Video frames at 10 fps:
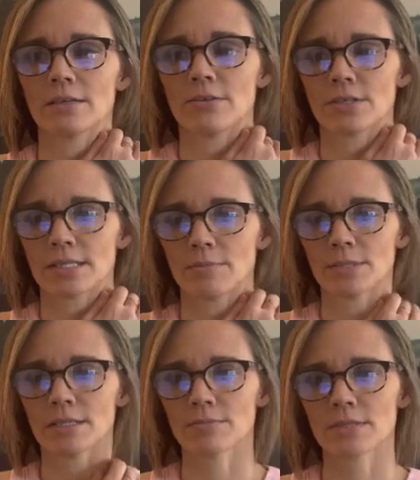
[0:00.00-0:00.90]
all the
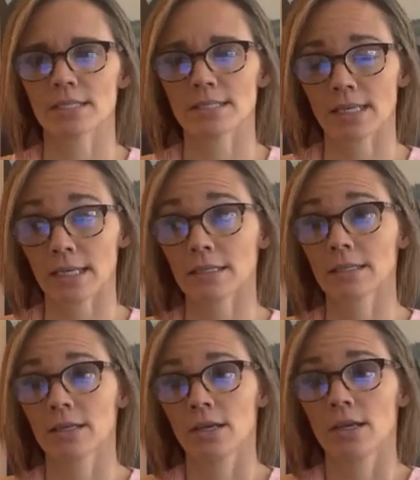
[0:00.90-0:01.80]
symptoms, it's like,
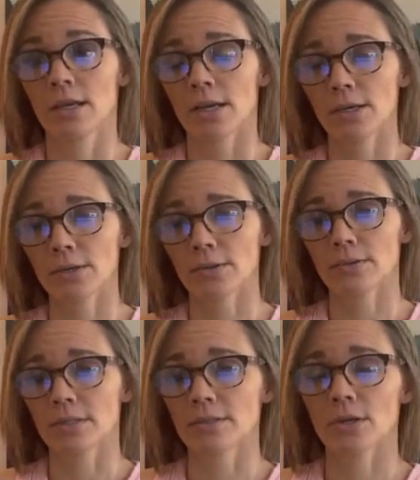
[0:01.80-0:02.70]

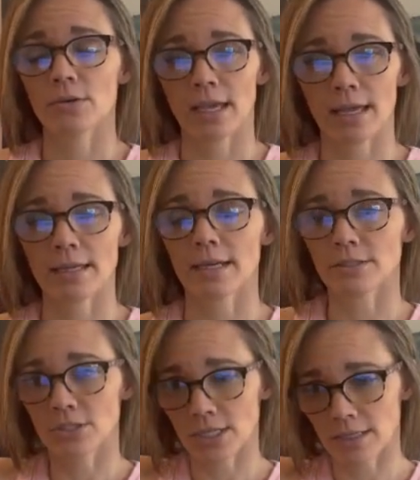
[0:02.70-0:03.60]
oh, okay, I
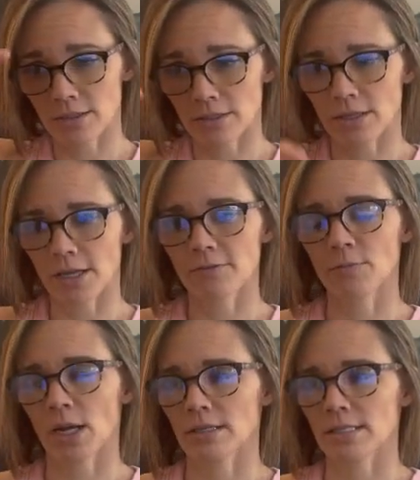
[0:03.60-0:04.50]
check a lot of
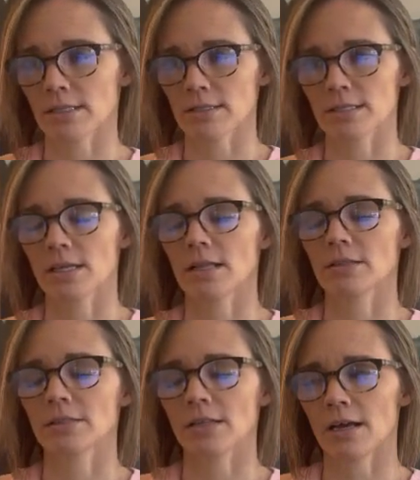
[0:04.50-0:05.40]
boxes, a
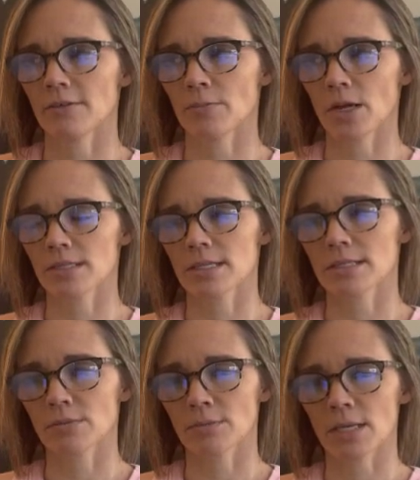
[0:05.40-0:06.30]
lot of
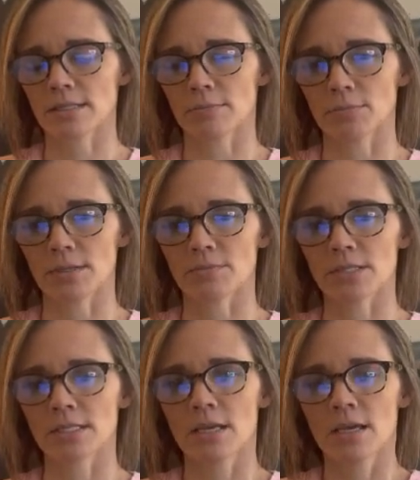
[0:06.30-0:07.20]
boxes with my
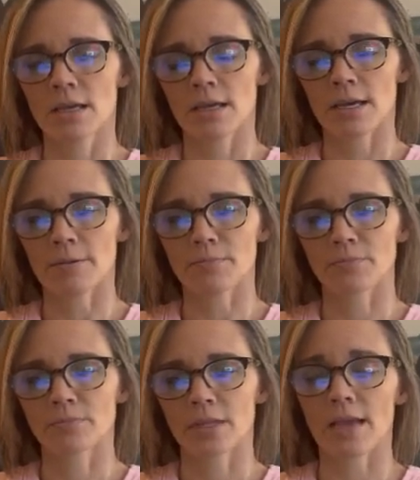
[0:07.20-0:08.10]
symptoms
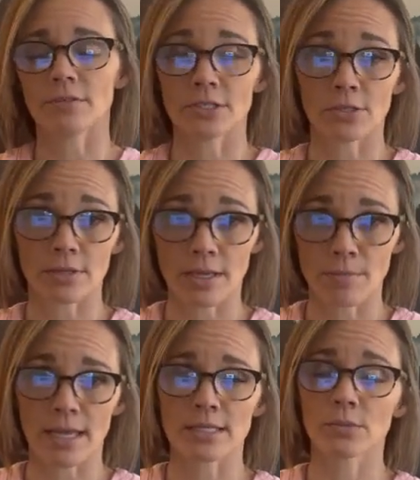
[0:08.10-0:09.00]
um, having to do with
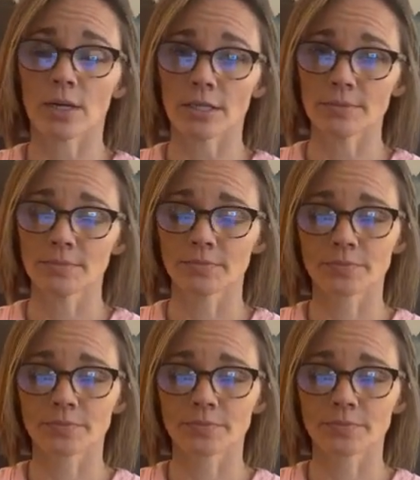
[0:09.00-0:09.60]
MS. Well,